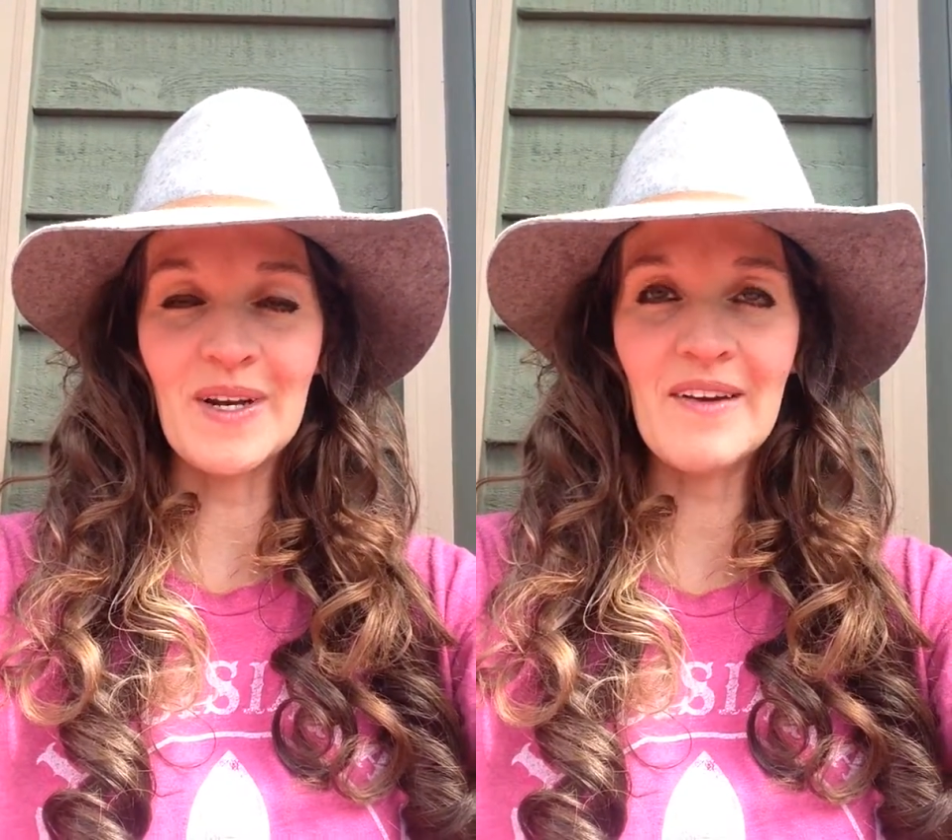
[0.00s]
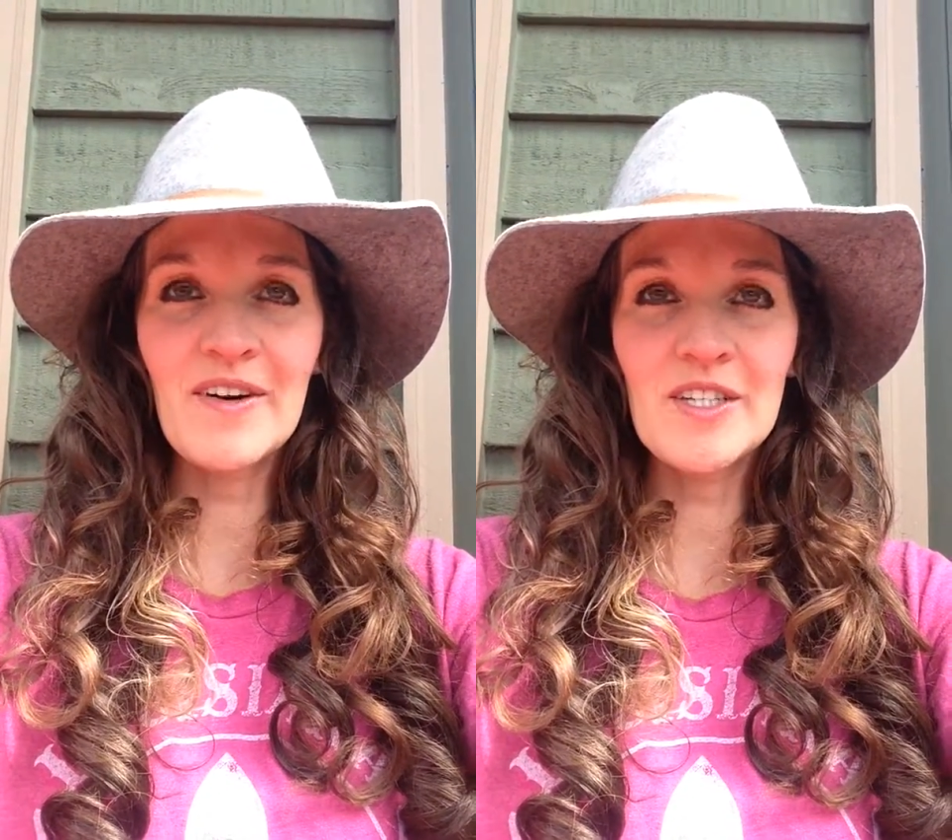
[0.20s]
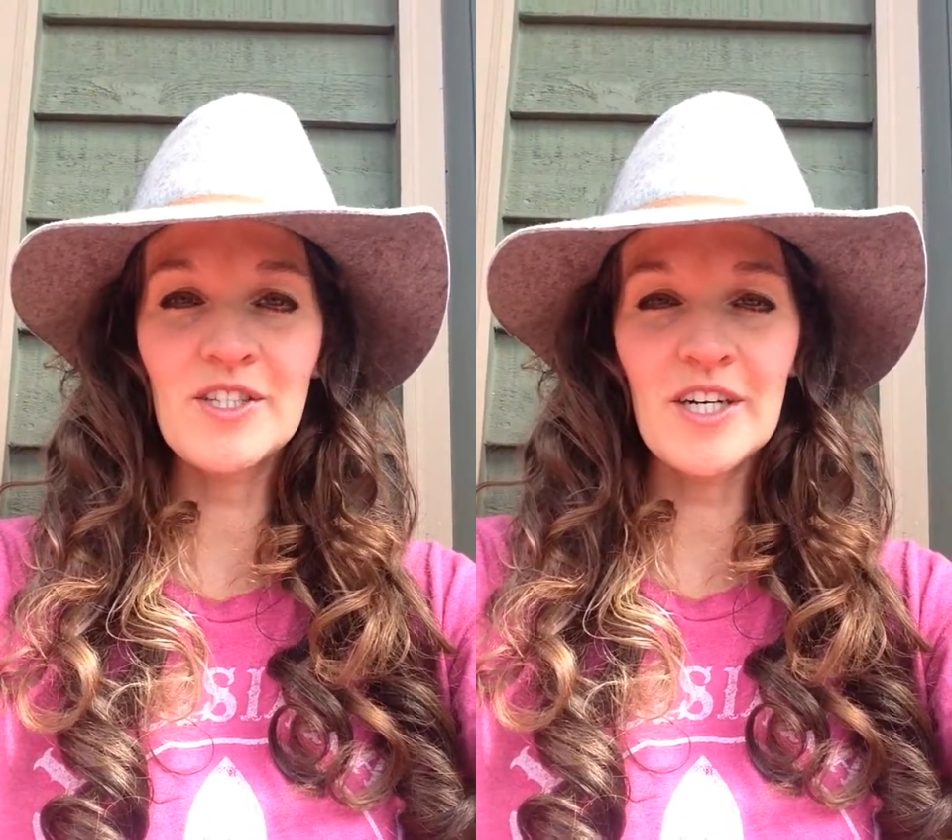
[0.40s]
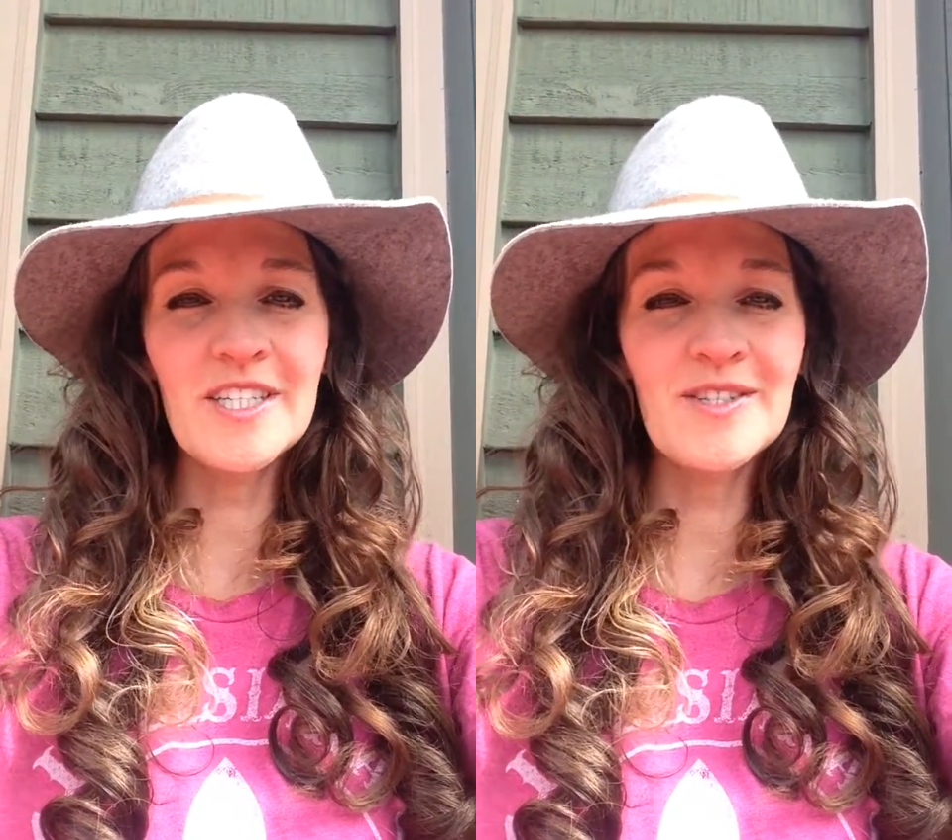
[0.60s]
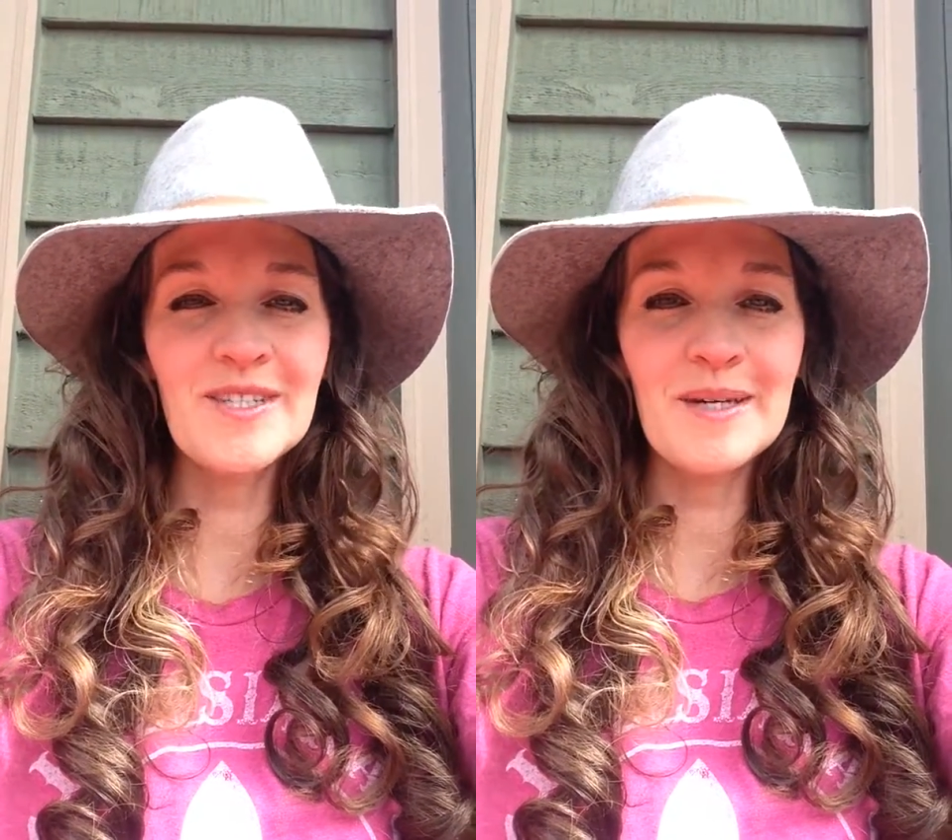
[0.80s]
when I first
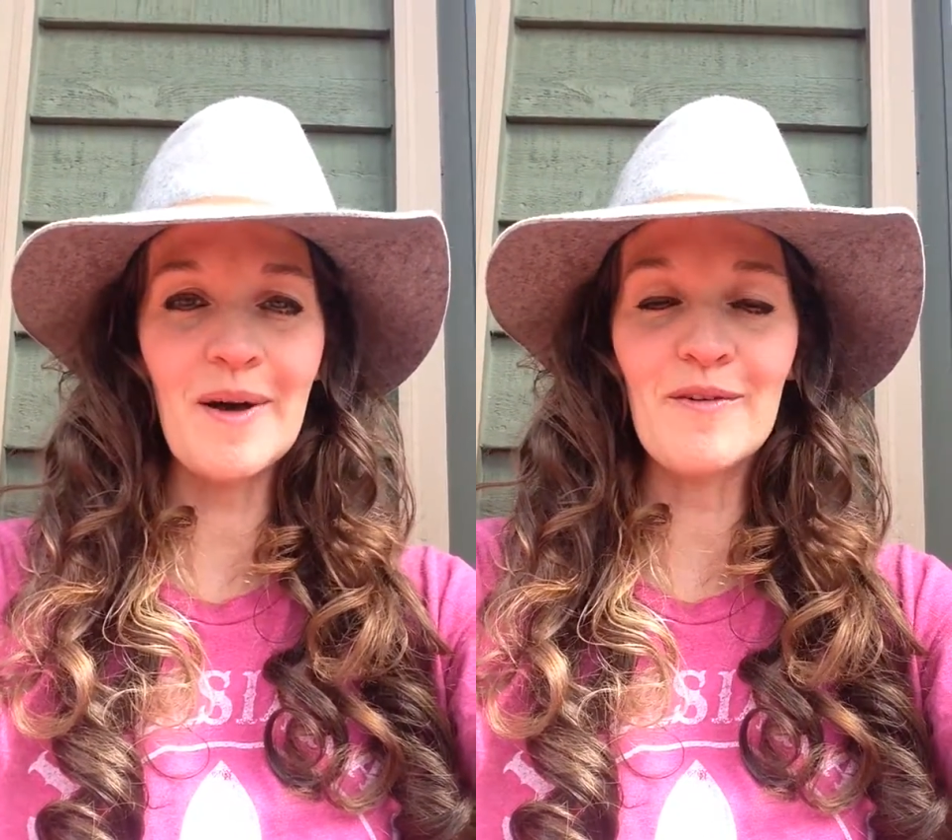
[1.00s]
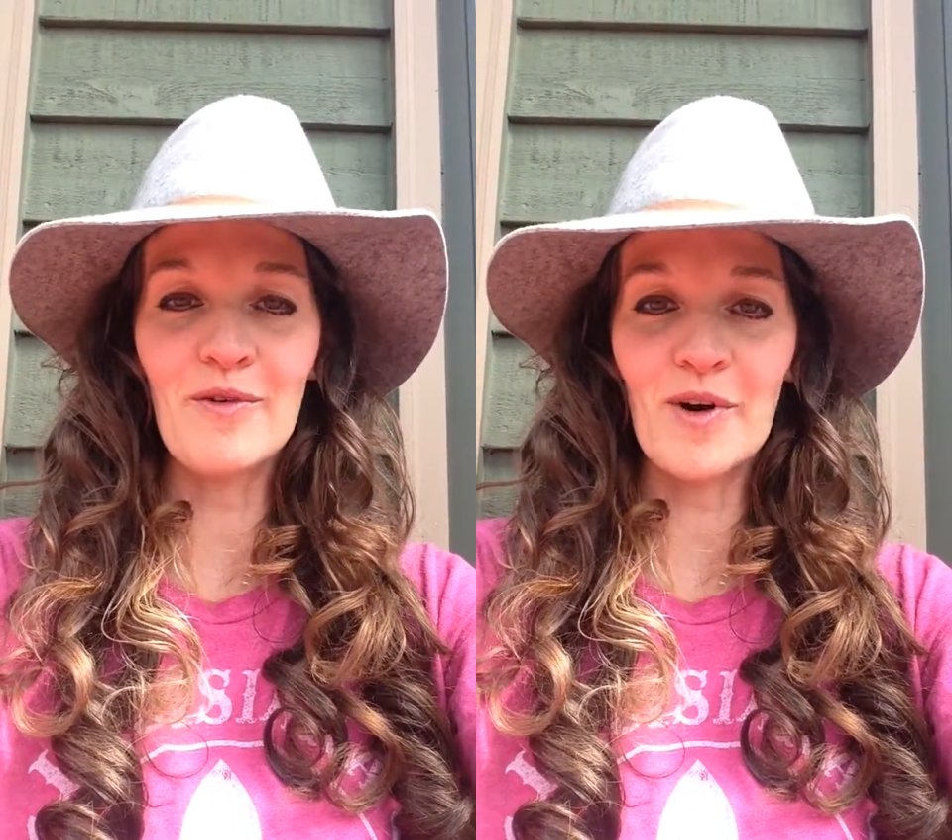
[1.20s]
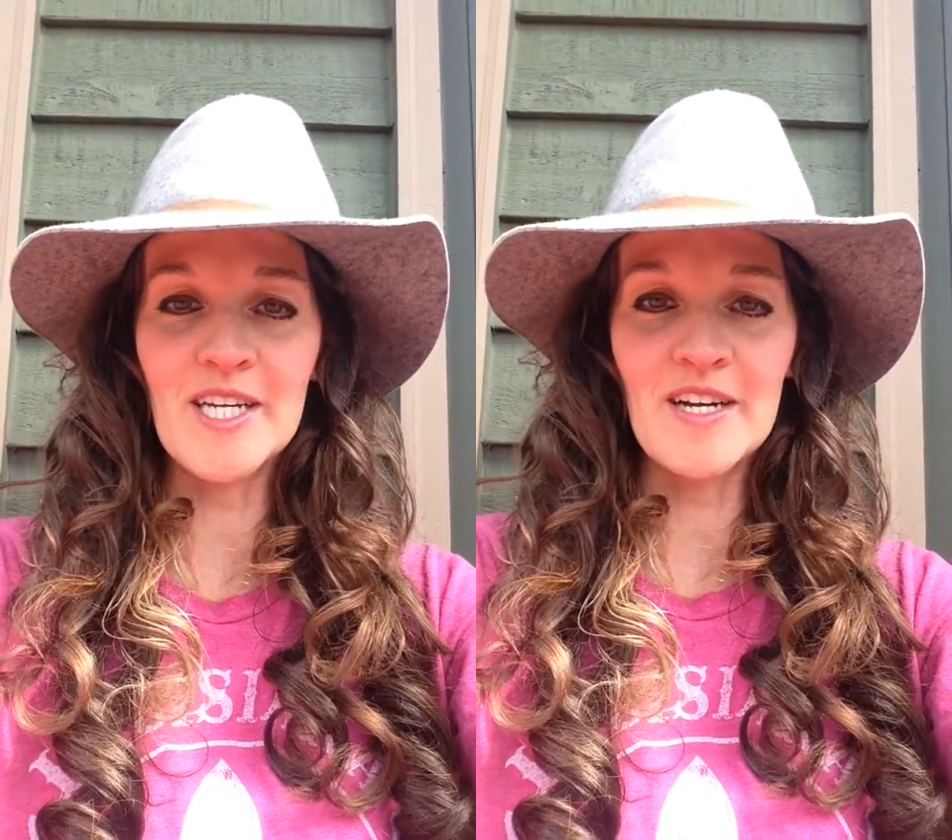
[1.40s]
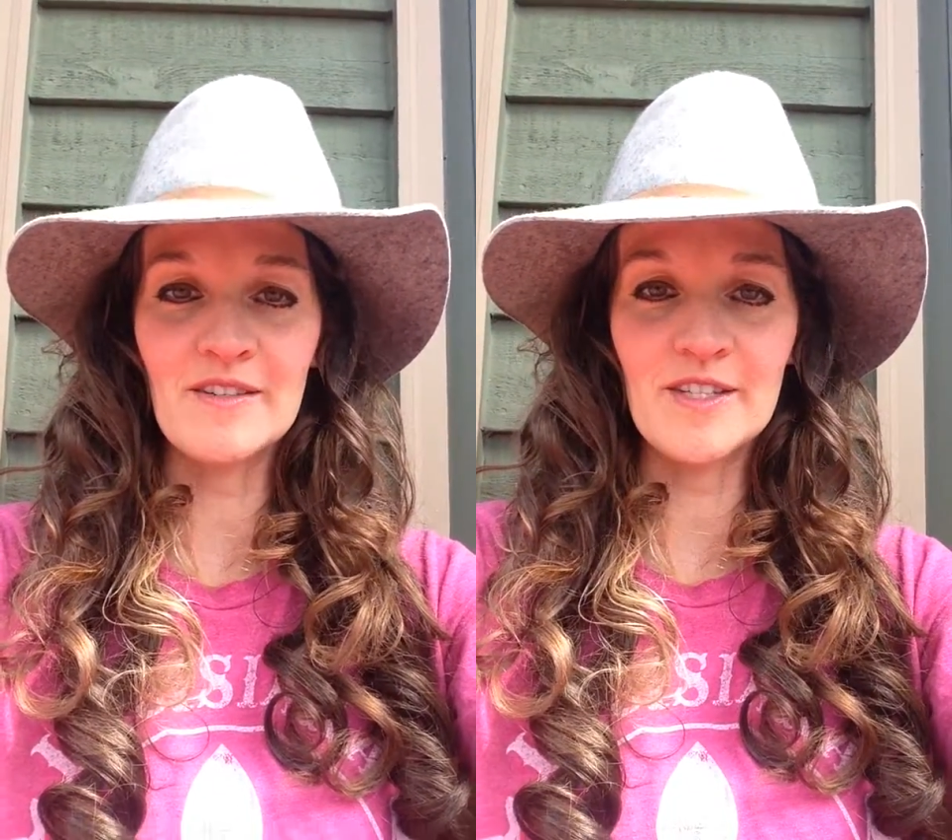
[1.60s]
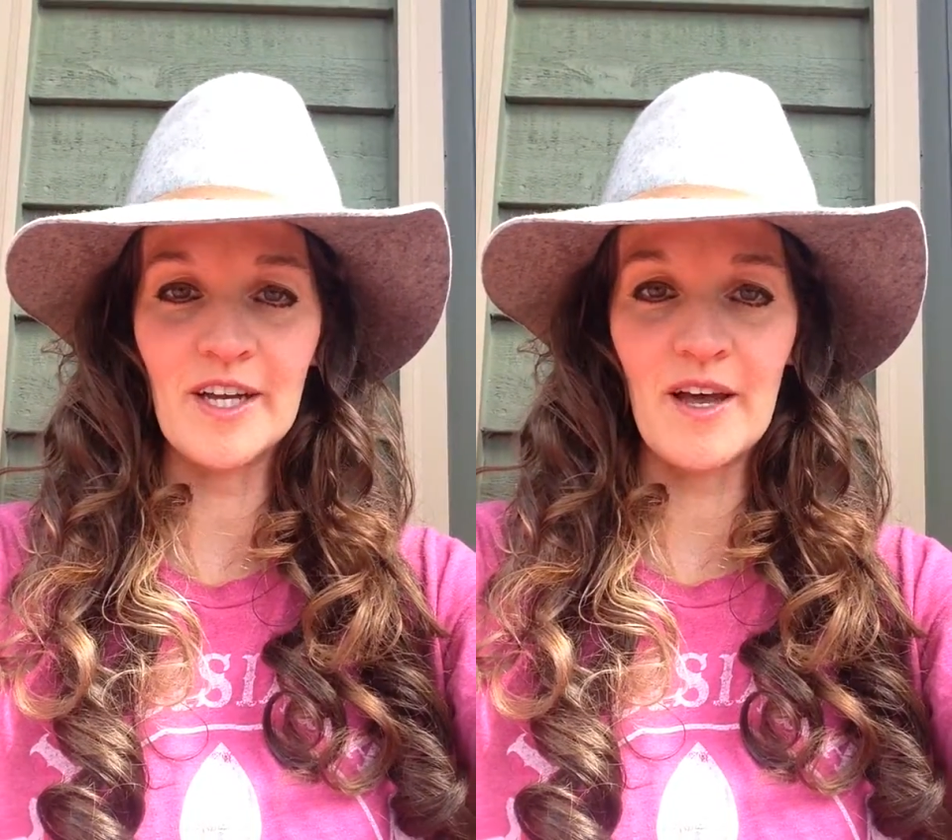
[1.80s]
started using about four
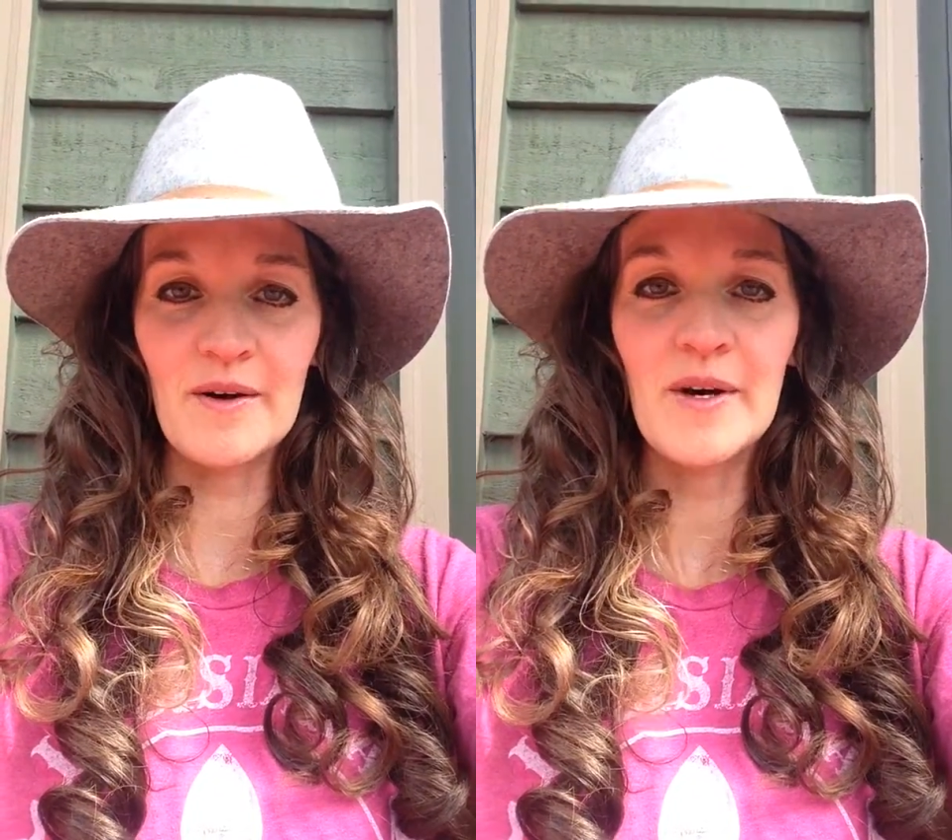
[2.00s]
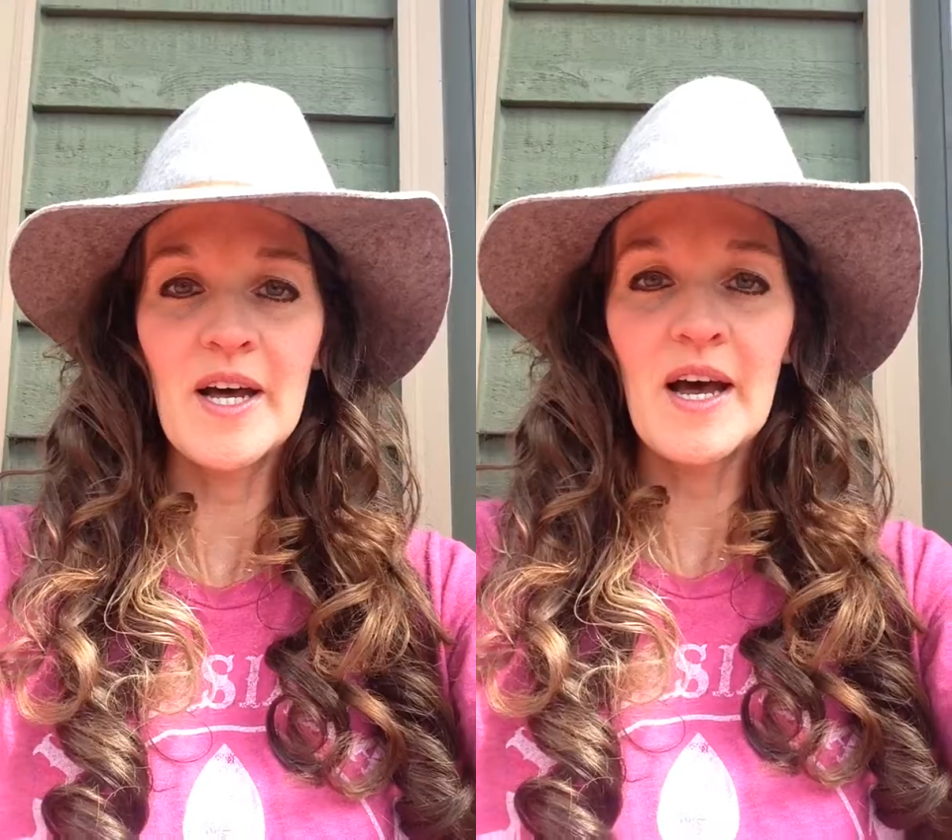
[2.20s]
years ago,